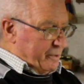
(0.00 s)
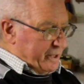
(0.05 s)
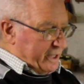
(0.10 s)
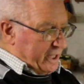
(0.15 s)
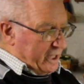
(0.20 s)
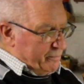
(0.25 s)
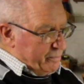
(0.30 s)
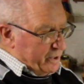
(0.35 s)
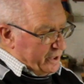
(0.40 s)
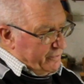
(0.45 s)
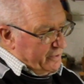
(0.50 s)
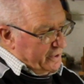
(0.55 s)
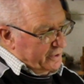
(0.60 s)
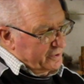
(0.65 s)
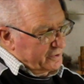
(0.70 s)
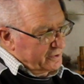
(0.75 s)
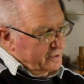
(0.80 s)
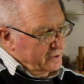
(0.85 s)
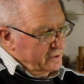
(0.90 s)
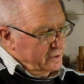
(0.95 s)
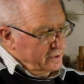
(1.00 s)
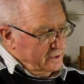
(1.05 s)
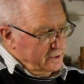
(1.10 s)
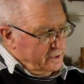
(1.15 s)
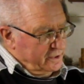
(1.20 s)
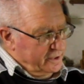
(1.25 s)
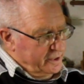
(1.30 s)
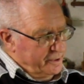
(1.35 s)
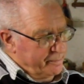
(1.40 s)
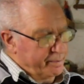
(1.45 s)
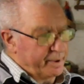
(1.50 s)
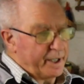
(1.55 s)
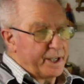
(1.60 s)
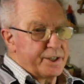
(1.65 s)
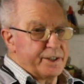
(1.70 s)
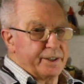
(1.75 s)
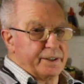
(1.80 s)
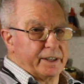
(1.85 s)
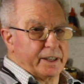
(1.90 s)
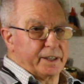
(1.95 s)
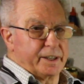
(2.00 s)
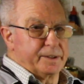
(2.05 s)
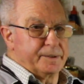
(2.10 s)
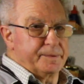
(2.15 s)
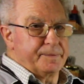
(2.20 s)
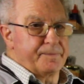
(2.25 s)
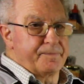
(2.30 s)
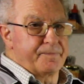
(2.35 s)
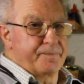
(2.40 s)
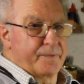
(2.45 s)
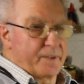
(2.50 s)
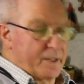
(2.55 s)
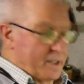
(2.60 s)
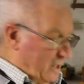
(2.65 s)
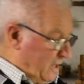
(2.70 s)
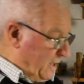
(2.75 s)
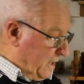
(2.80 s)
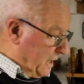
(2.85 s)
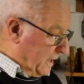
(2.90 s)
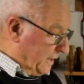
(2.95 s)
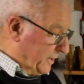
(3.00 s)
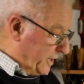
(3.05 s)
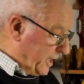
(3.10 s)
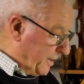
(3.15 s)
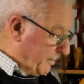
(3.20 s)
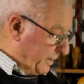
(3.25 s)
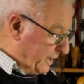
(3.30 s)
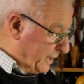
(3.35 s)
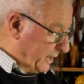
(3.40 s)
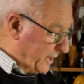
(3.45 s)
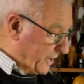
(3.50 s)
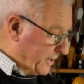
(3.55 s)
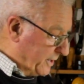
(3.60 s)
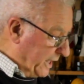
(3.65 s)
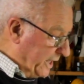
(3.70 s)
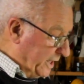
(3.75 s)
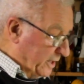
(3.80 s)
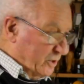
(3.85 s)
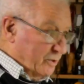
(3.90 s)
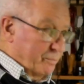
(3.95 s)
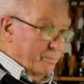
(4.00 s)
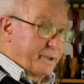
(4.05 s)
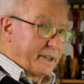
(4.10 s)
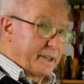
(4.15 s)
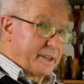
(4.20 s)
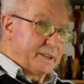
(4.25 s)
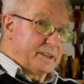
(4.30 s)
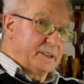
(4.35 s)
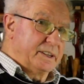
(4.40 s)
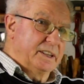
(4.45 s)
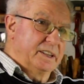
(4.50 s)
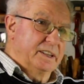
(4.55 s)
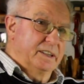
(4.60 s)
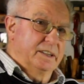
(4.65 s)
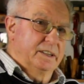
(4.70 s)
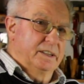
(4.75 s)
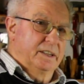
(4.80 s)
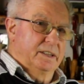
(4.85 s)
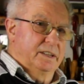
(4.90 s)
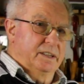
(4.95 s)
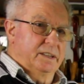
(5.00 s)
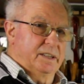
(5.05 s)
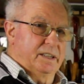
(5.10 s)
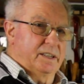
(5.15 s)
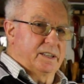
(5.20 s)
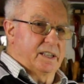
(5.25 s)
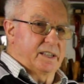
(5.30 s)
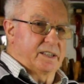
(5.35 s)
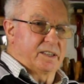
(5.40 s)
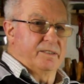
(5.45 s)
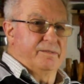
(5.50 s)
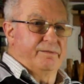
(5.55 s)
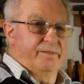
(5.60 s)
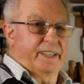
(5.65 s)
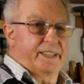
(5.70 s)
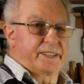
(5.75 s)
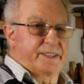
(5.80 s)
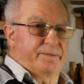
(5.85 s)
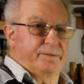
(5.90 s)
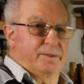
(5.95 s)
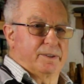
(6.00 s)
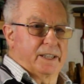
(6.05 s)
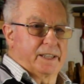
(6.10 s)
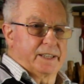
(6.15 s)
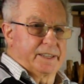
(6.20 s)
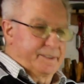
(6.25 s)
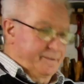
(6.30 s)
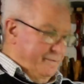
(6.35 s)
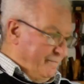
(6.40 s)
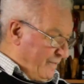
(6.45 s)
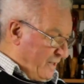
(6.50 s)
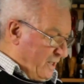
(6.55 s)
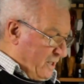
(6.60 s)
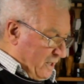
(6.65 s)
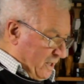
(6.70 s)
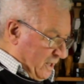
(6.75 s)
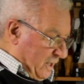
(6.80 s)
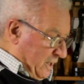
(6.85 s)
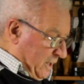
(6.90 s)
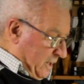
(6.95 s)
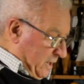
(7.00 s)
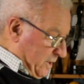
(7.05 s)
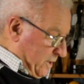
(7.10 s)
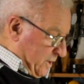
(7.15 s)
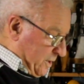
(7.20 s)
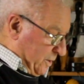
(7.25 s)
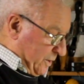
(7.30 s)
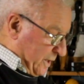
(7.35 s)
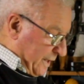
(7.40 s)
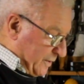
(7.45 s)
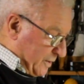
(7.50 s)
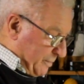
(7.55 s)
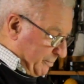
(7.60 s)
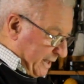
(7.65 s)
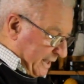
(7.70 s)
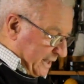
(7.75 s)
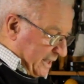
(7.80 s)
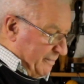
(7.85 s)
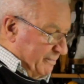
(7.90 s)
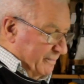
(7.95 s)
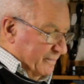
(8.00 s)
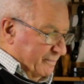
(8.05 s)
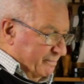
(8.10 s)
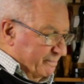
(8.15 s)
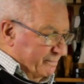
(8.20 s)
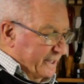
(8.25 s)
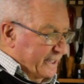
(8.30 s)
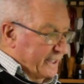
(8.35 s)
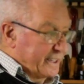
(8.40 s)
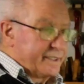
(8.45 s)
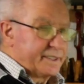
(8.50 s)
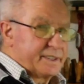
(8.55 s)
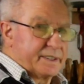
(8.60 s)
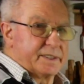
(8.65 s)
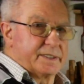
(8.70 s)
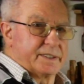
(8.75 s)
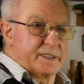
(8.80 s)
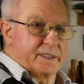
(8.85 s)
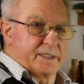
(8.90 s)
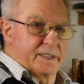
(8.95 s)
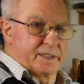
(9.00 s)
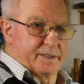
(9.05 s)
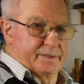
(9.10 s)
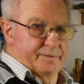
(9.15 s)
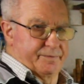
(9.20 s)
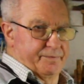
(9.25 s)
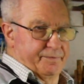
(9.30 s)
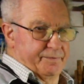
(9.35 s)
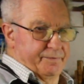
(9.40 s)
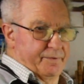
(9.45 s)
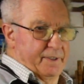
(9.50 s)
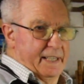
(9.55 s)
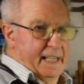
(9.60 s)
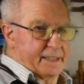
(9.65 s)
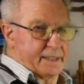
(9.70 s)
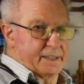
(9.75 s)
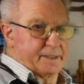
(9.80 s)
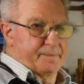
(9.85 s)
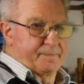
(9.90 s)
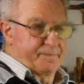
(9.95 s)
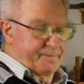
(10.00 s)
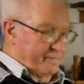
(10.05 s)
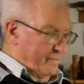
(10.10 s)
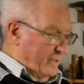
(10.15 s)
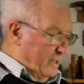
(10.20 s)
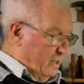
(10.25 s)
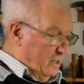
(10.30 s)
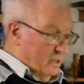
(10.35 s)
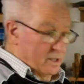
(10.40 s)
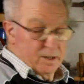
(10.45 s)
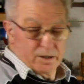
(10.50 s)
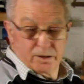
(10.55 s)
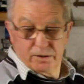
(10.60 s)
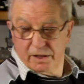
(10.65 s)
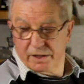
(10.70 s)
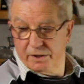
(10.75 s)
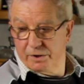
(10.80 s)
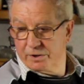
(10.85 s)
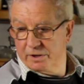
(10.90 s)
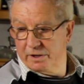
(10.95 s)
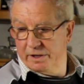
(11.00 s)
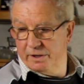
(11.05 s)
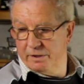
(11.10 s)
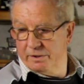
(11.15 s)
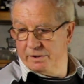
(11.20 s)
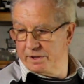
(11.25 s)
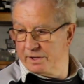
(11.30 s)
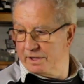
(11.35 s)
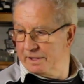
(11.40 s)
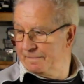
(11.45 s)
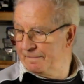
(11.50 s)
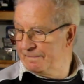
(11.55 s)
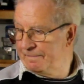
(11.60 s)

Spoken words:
you get a bit of a depression there, you know. And same on the other side, it could be a convex, if you like. So you have to make them pretty flat. So I usually use